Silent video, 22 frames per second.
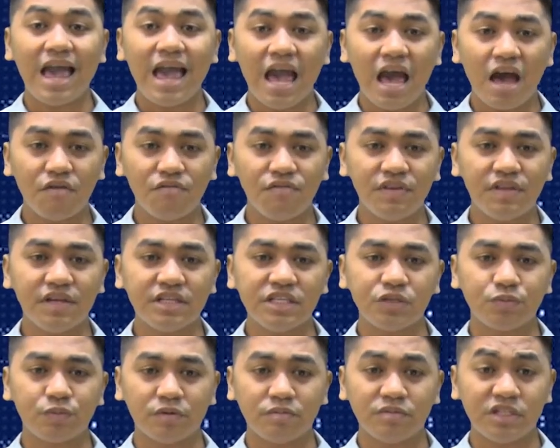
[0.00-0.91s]

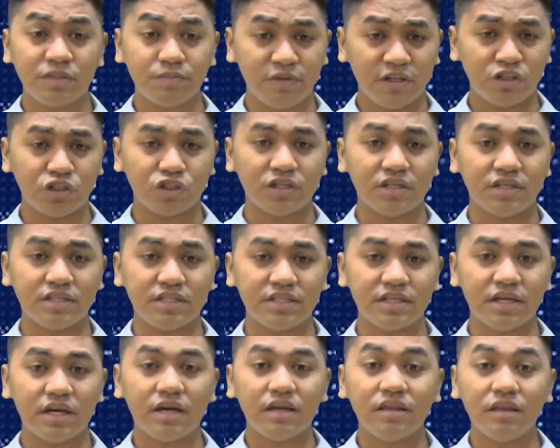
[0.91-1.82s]
evidence from
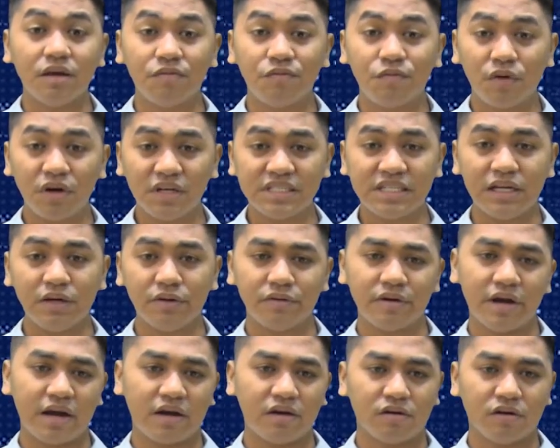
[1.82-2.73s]
species, the fossil
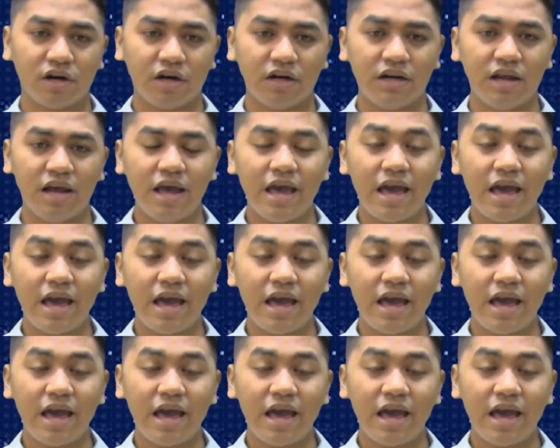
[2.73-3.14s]
record,